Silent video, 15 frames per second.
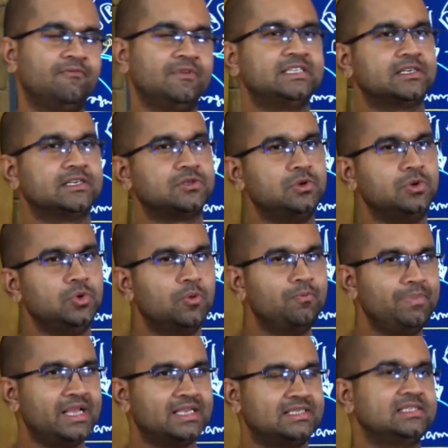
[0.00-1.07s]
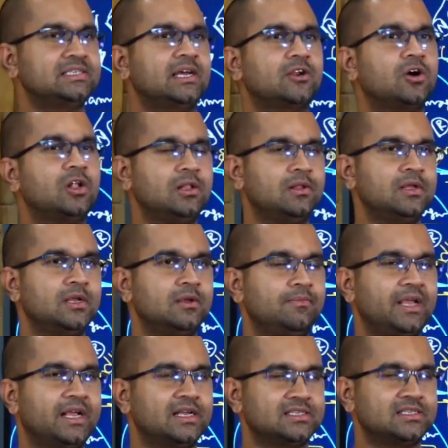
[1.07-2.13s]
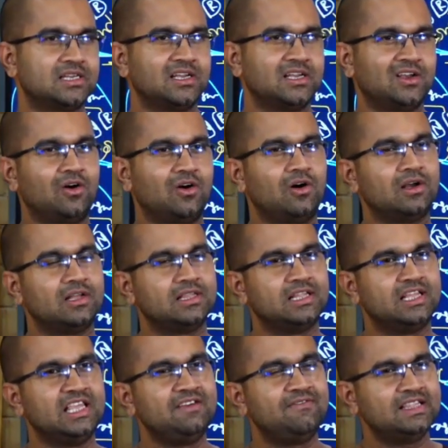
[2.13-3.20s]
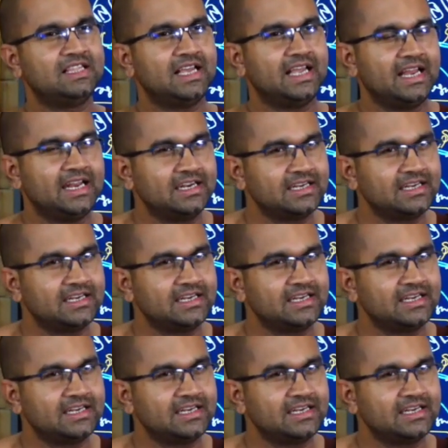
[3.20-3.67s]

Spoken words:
which has no basis at all, because even the